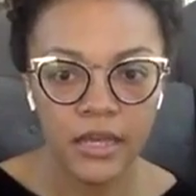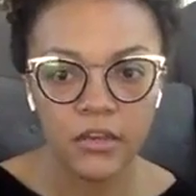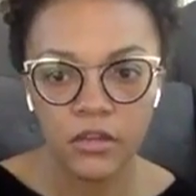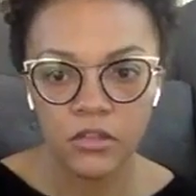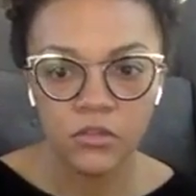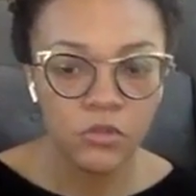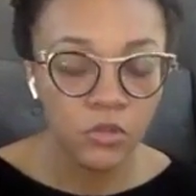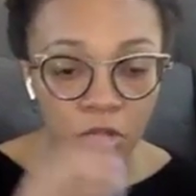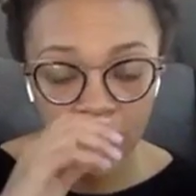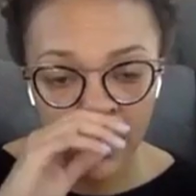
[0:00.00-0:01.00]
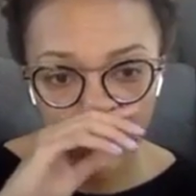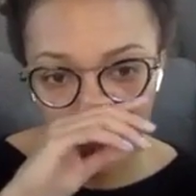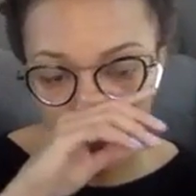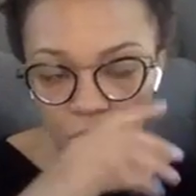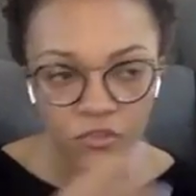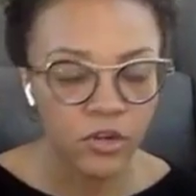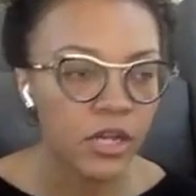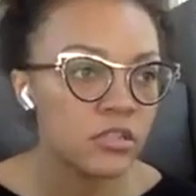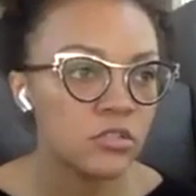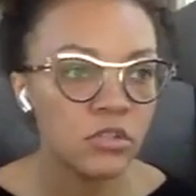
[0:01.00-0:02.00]
You need to give yourself
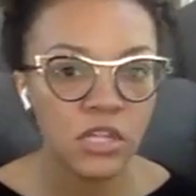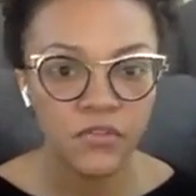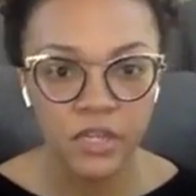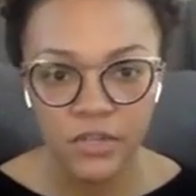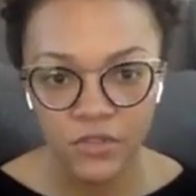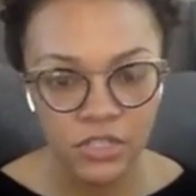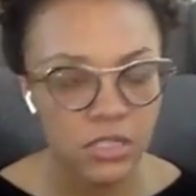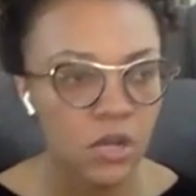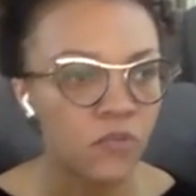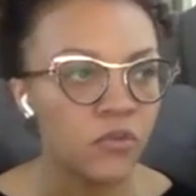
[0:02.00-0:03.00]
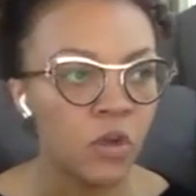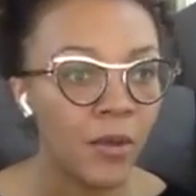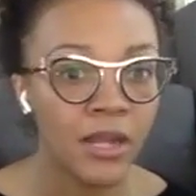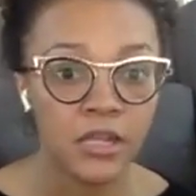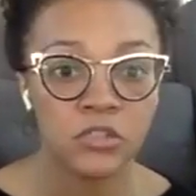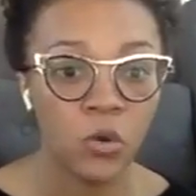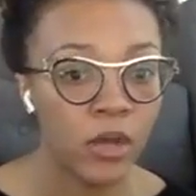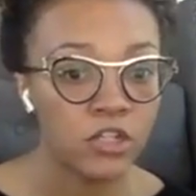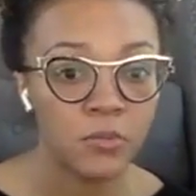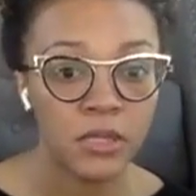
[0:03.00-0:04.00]
grace. You need to forgive yourself. Nobody is going
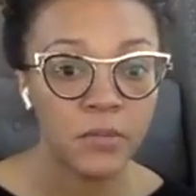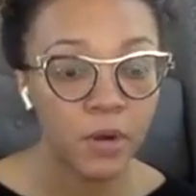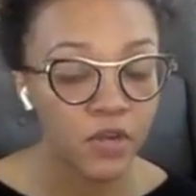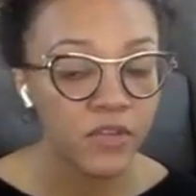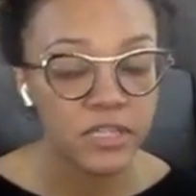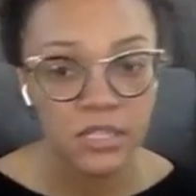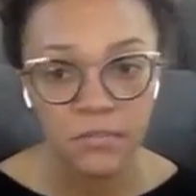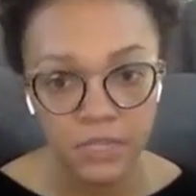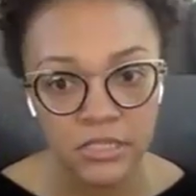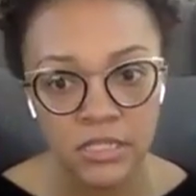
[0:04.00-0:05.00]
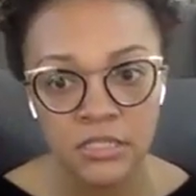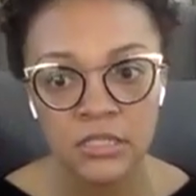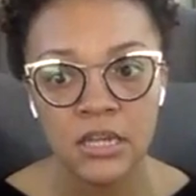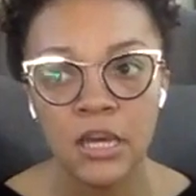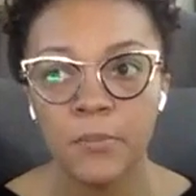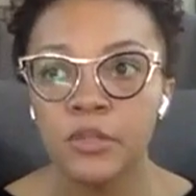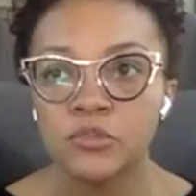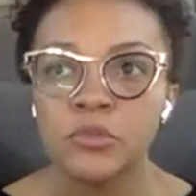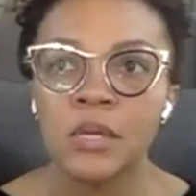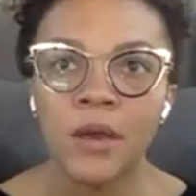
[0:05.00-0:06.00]
to be perfect in business, but it's
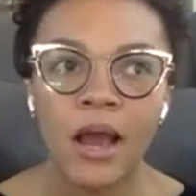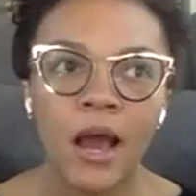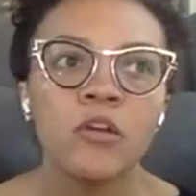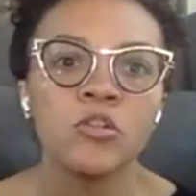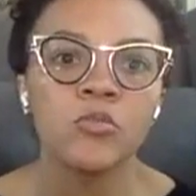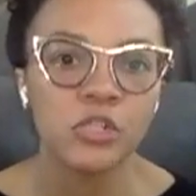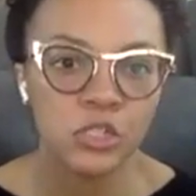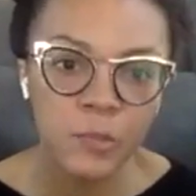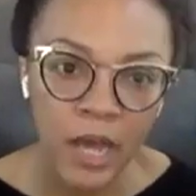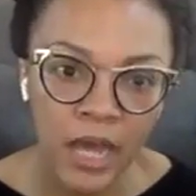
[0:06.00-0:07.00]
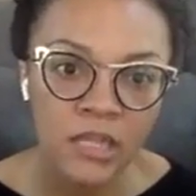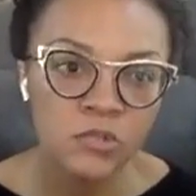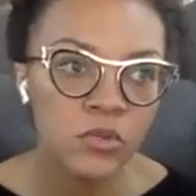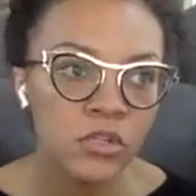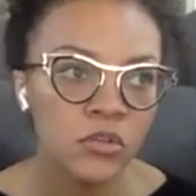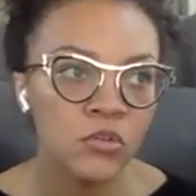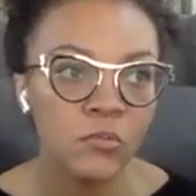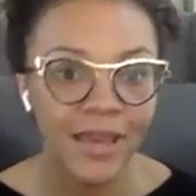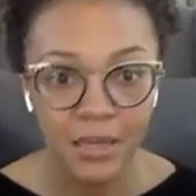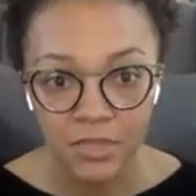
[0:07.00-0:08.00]
really about how you respond when you
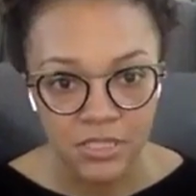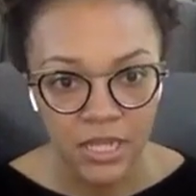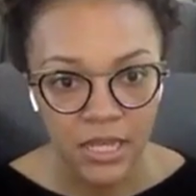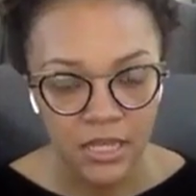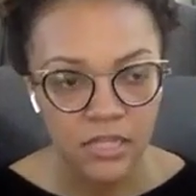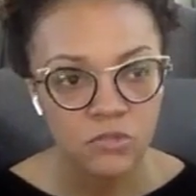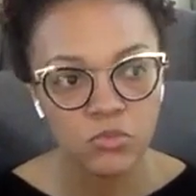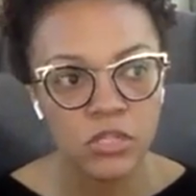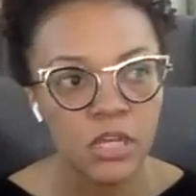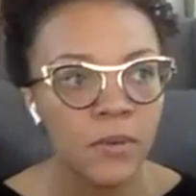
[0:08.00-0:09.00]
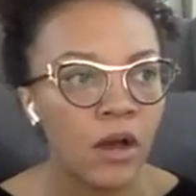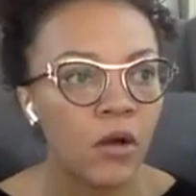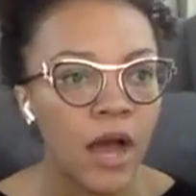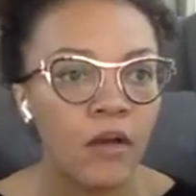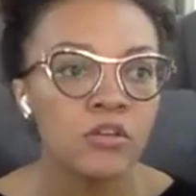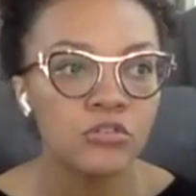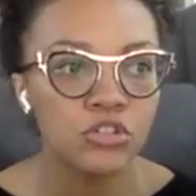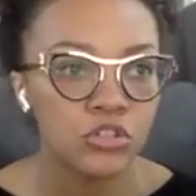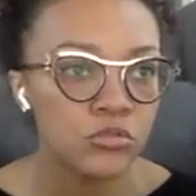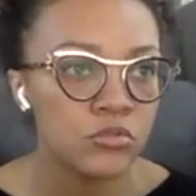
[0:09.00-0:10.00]
make a mistake. It's really about how you
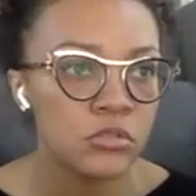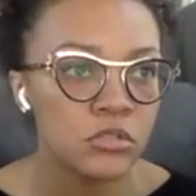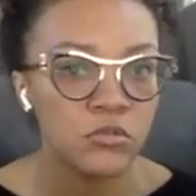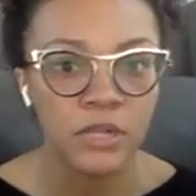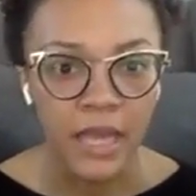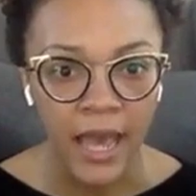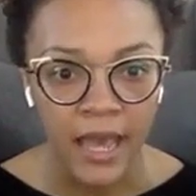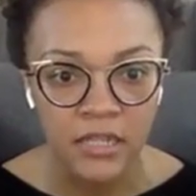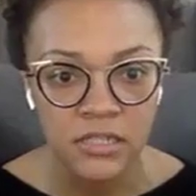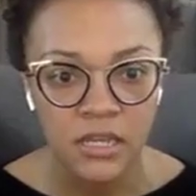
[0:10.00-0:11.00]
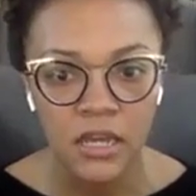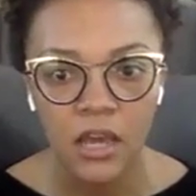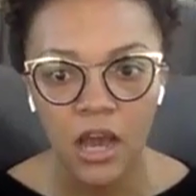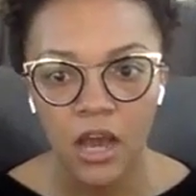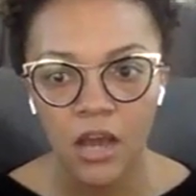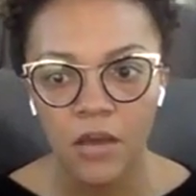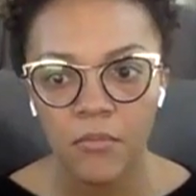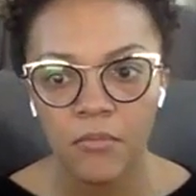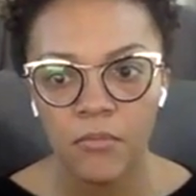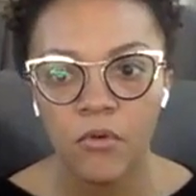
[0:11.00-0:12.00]
choose to react
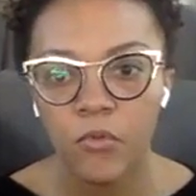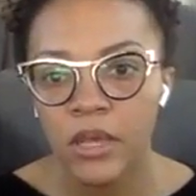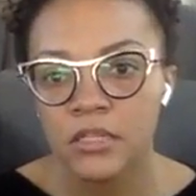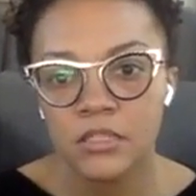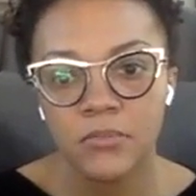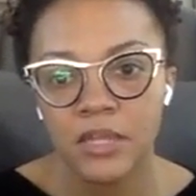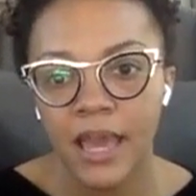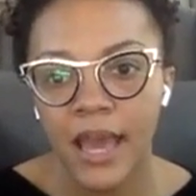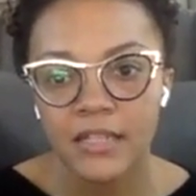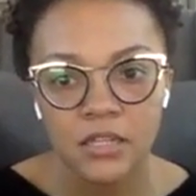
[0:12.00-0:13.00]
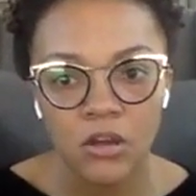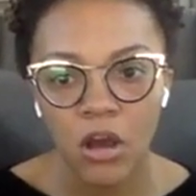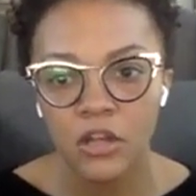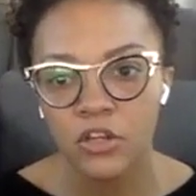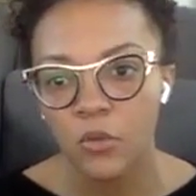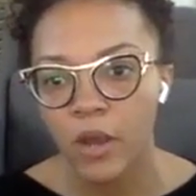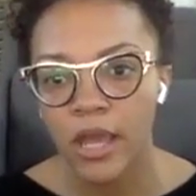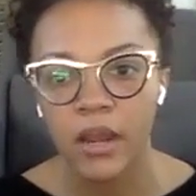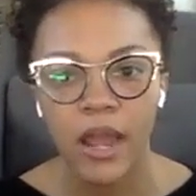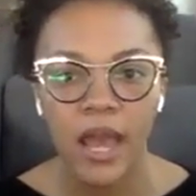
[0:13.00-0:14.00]
when something hasn't gone your way
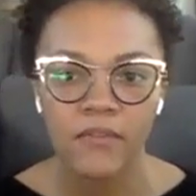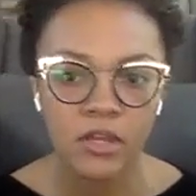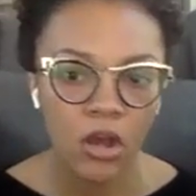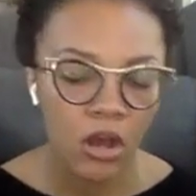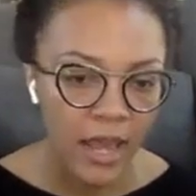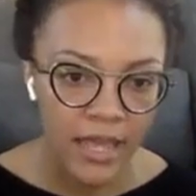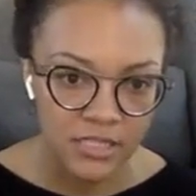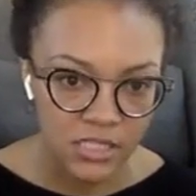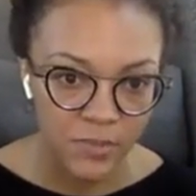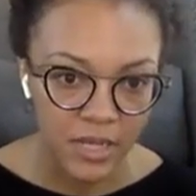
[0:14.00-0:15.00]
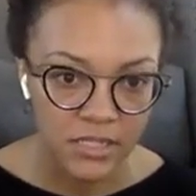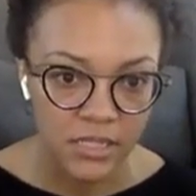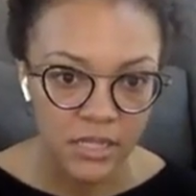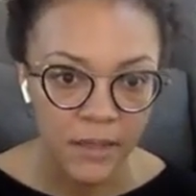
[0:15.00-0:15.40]
or haven't gone as expected.